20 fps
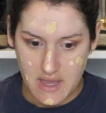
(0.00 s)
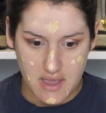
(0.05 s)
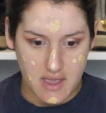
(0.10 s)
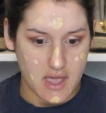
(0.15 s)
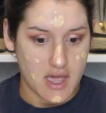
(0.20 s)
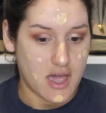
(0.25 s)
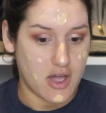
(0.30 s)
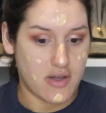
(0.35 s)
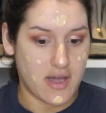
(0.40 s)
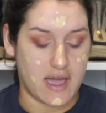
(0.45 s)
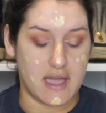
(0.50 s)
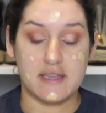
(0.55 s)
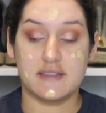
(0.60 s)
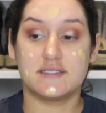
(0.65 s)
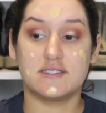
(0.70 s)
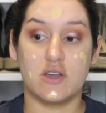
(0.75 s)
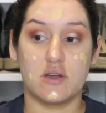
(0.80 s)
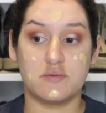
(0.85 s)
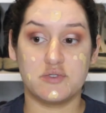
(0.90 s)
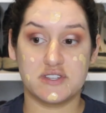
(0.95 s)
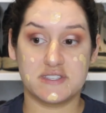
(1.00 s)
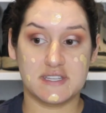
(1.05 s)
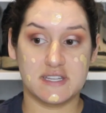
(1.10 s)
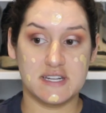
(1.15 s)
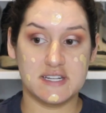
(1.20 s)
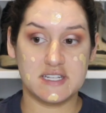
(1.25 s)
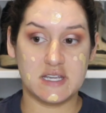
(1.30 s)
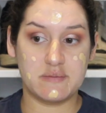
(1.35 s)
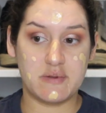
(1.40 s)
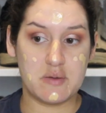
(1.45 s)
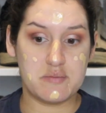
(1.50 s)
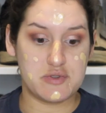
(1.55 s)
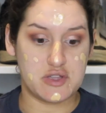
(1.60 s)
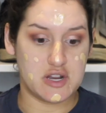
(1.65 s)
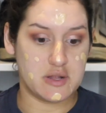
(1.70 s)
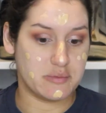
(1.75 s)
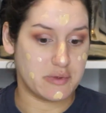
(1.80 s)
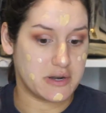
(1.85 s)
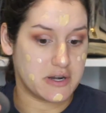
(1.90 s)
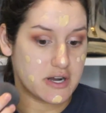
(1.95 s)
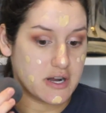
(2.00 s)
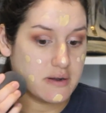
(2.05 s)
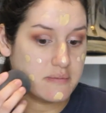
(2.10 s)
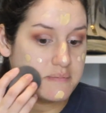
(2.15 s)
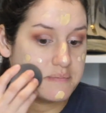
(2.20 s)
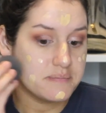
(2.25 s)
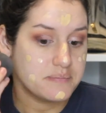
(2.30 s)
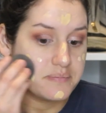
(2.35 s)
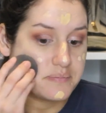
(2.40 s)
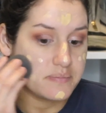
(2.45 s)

Okay, so I'm just going to take my beauty blender.